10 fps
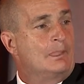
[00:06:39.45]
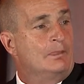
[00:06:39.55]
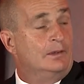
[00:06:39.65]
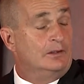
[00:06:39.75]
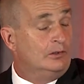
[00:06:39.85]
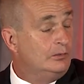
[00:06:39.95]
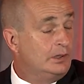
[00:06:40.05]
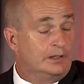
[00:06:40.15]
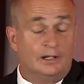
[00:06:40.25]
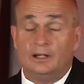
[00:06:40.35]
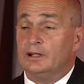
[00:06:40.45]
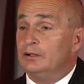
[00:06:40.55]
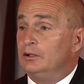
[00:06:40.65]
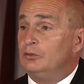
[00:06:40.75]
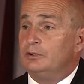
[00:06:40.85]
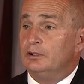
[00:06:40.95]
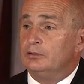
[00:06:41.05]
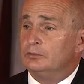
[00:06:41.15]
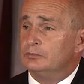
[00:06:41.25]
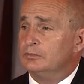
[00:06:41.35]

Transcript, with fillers: And I go, Oh my God, no, we don't.